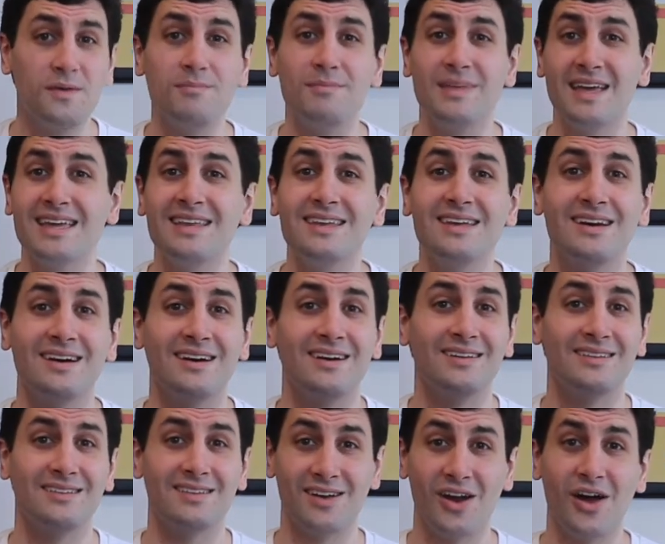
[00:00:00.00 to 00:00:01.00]
media
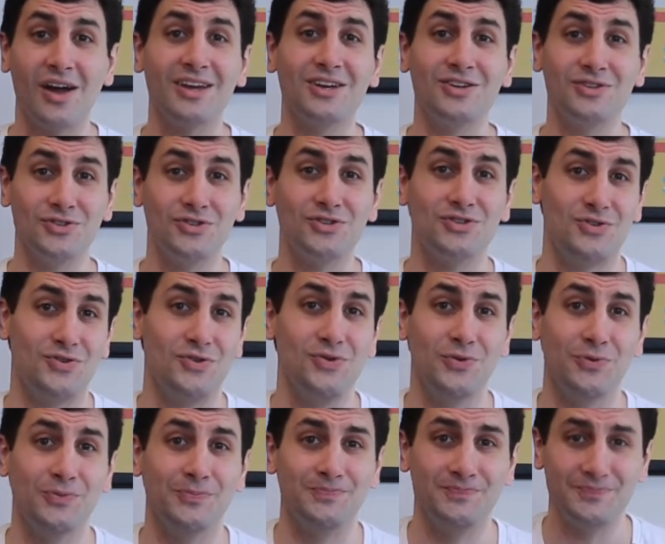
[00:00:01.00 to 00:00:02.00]
that I
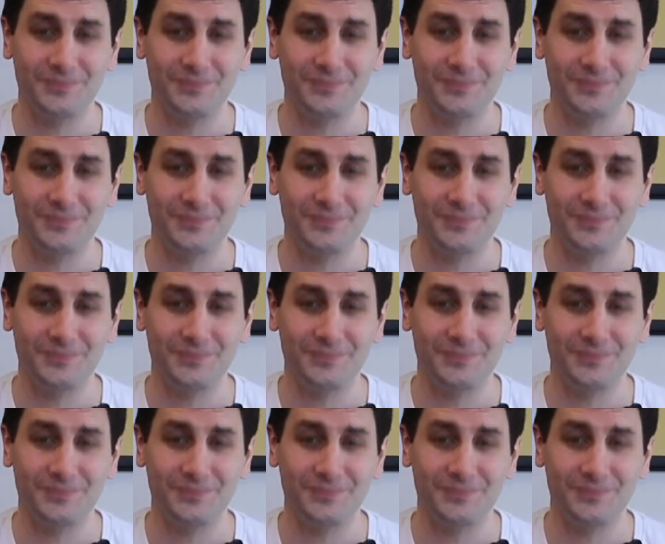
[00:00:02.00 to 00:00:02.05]
consume.